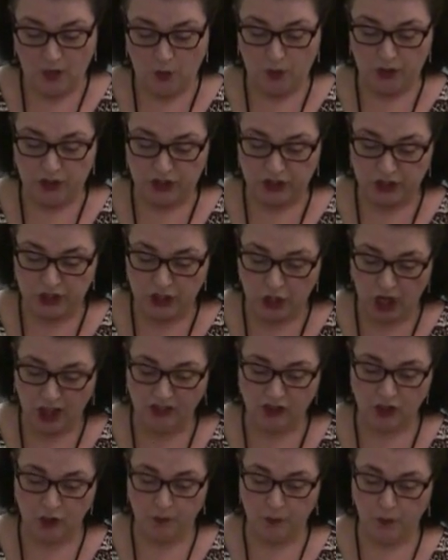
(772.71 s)
We should
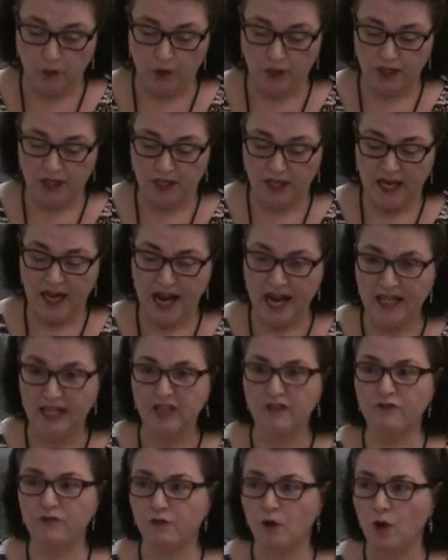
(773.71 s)
not support
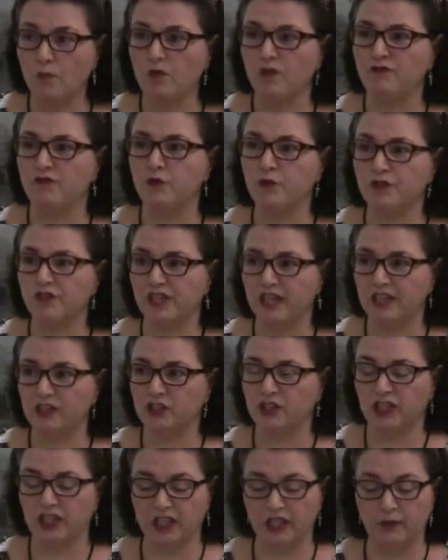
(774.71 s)
any form of
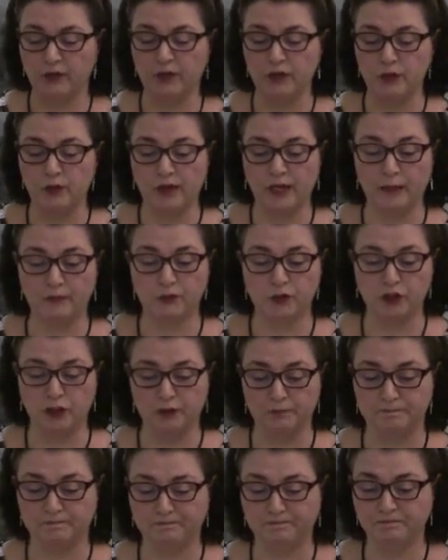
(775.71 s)
euthanasia here in New
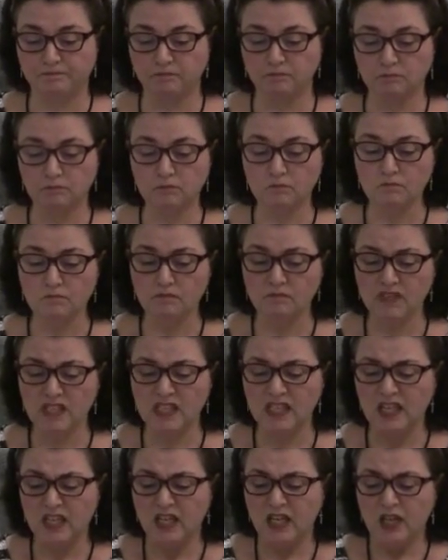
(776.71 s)
Hampshire.
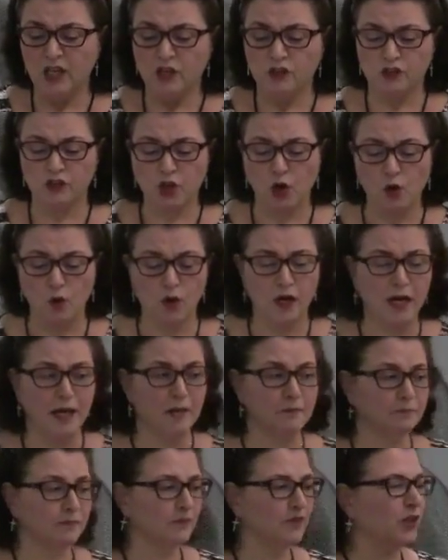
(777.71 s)
So
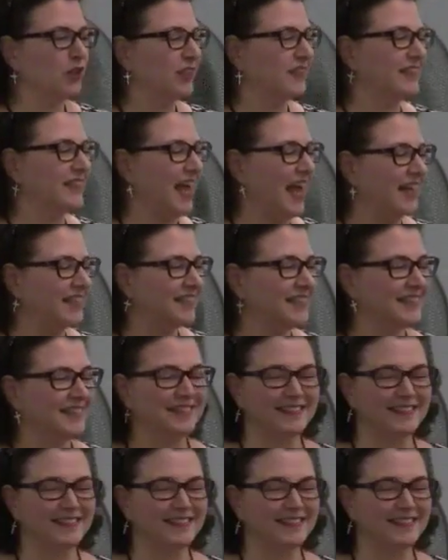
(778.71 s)
look at that,